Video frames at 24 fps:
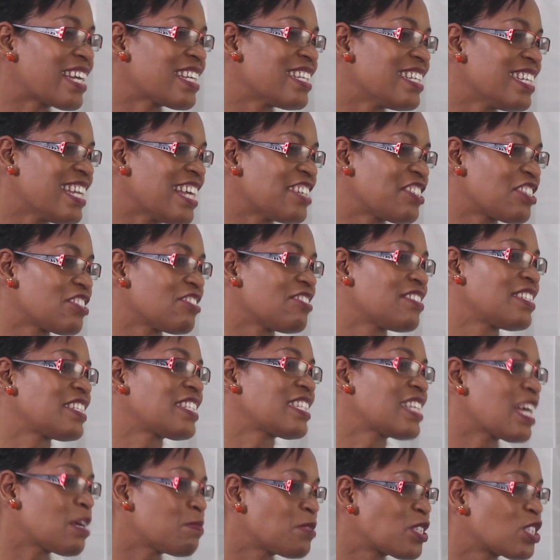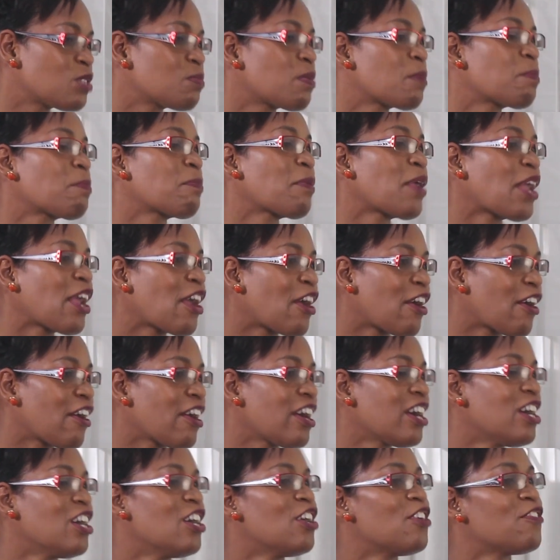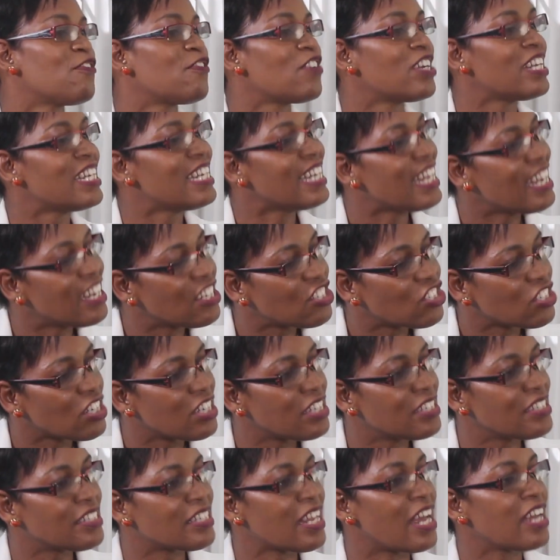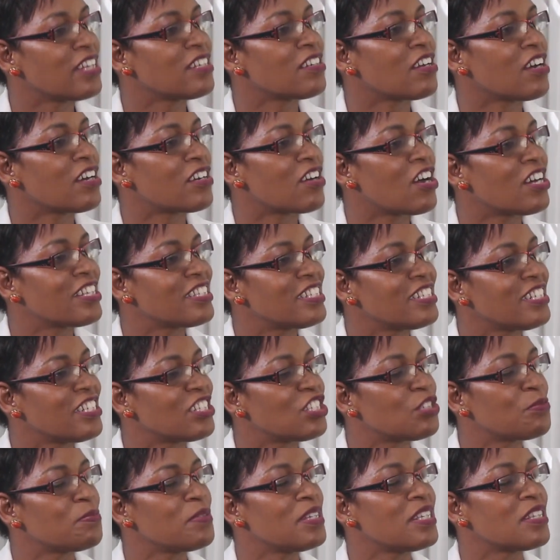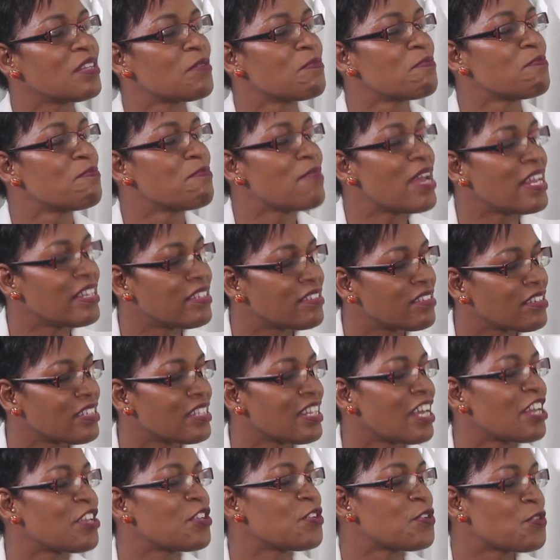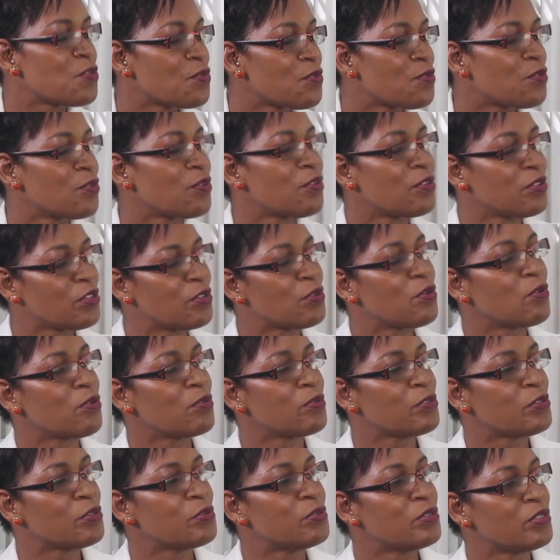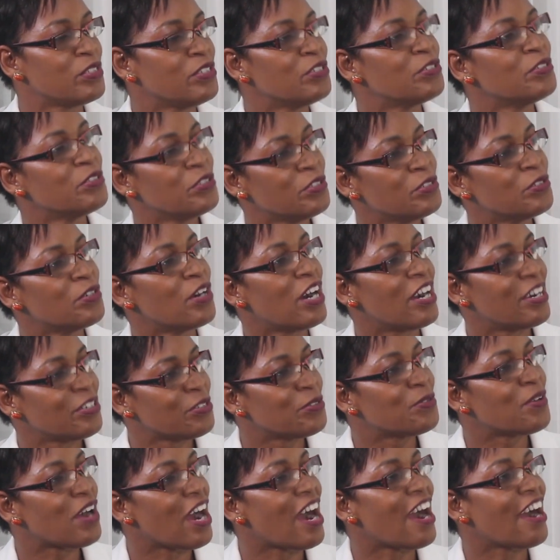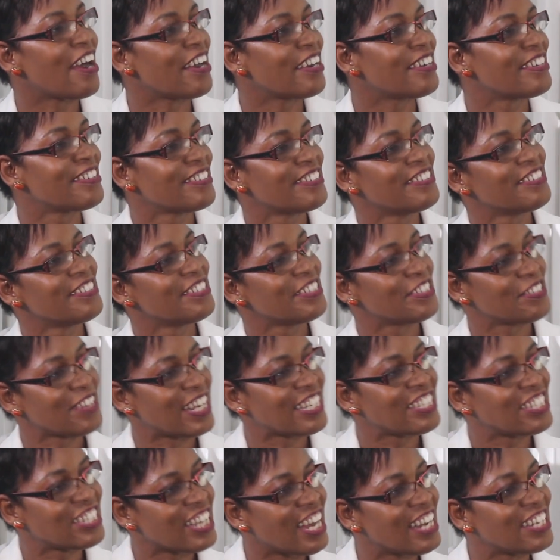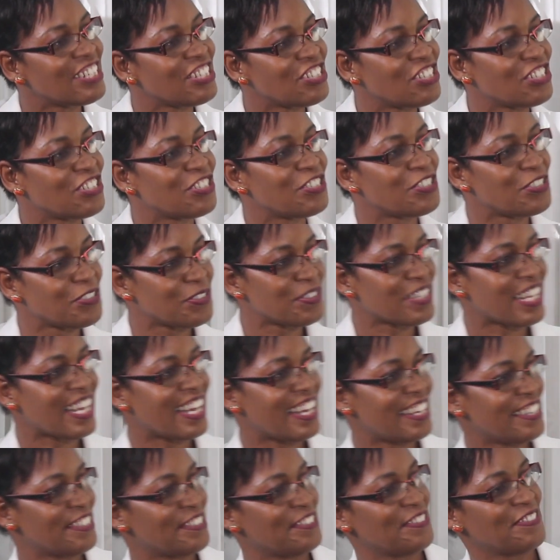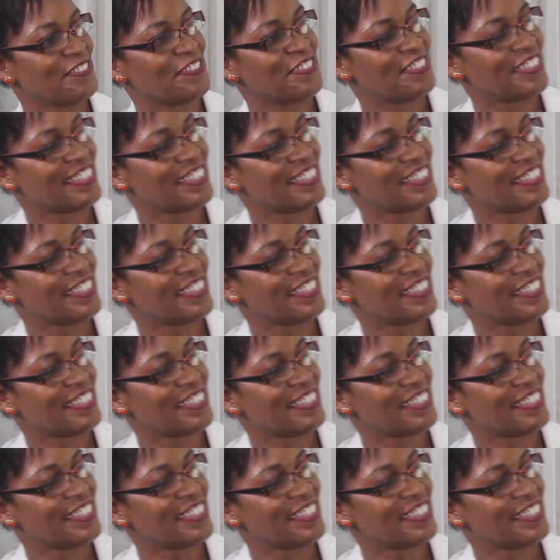making the necessary steps to prepare for nations and continue to be the mentor that you are. So I challenge you to do that.